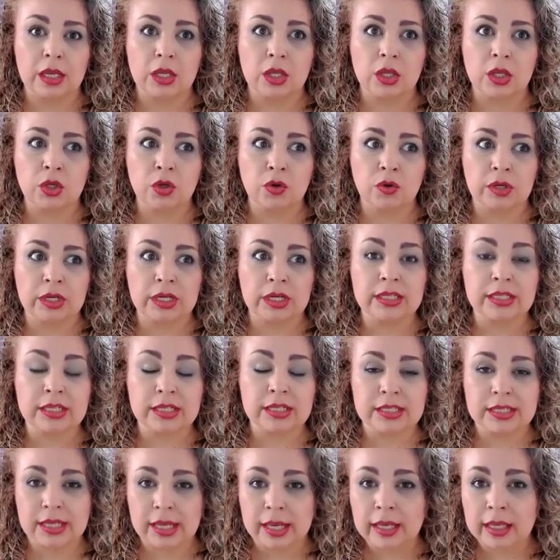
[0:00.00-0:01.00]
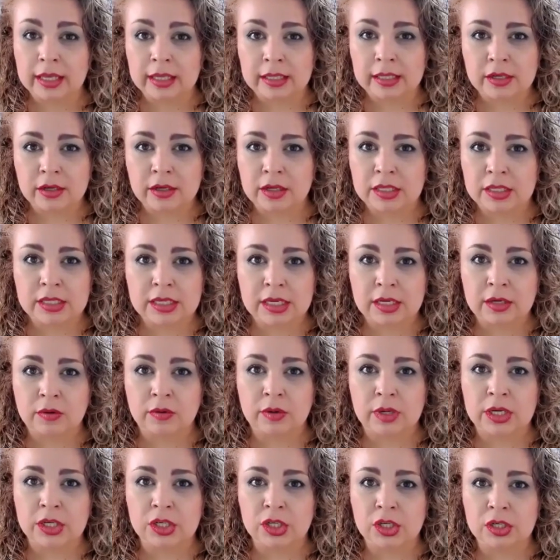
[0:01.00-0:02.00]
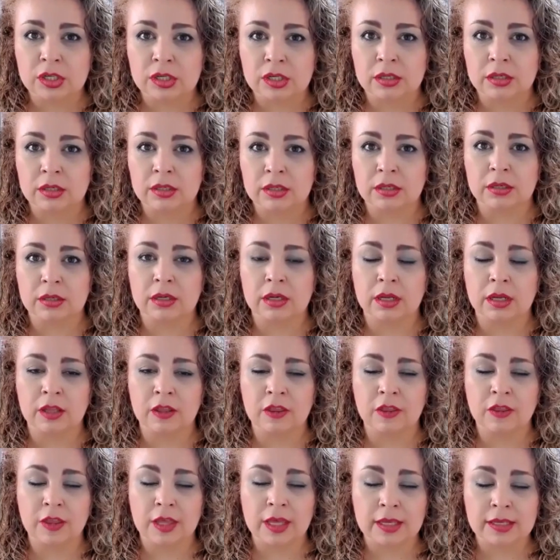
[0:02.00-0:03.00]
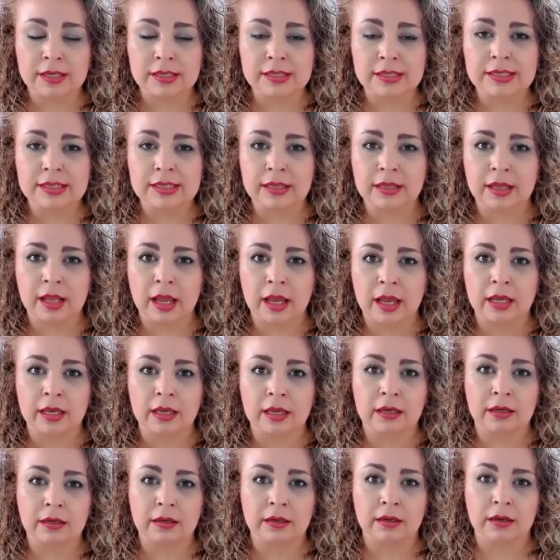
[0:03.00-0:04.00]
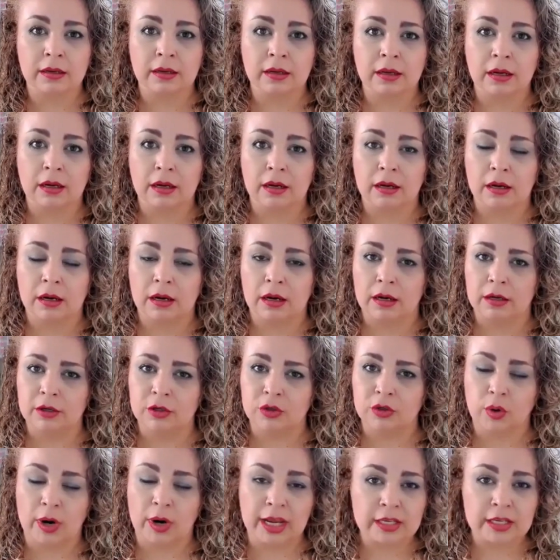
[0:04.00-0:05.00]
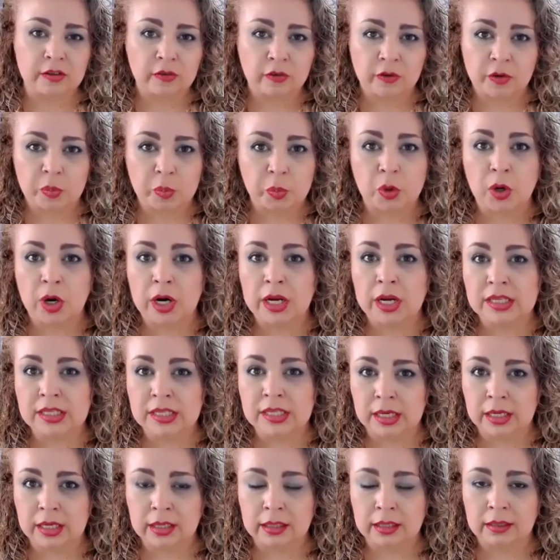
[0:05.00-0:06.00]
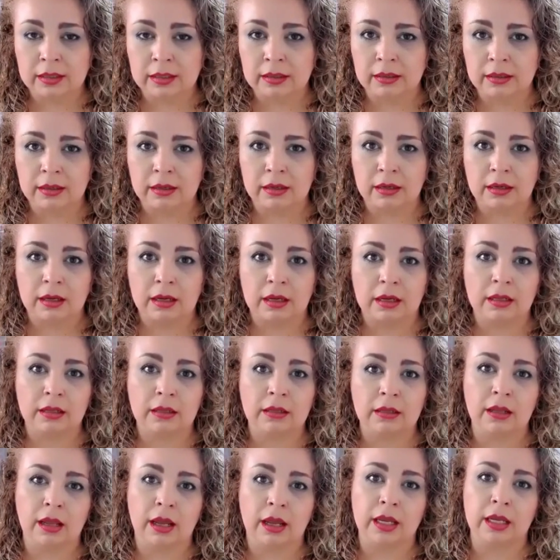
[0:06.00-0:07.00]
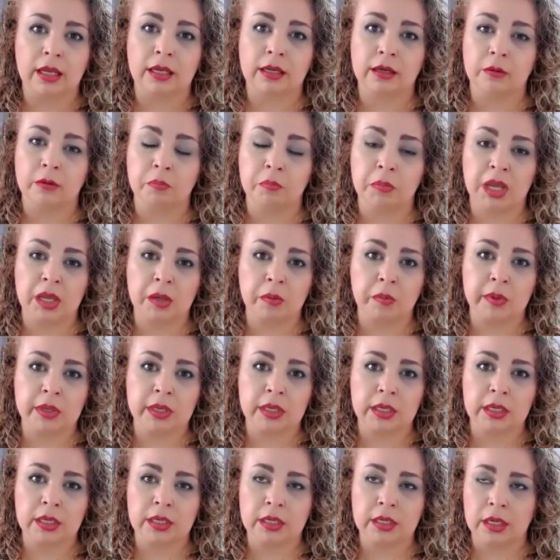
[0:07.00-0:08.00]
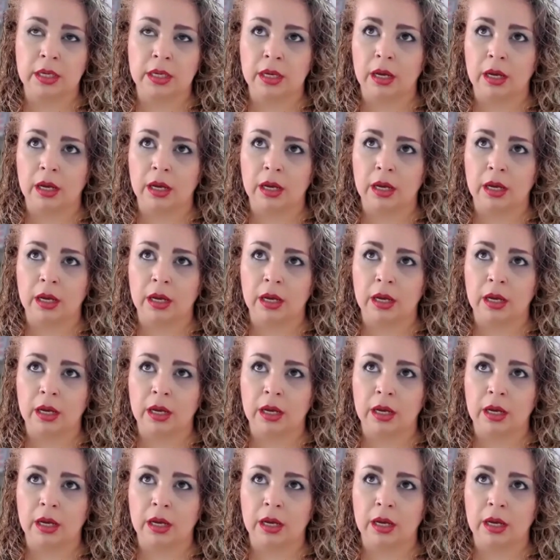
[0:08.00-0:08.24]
you need to take into consideration things like transfer pricing, like maybe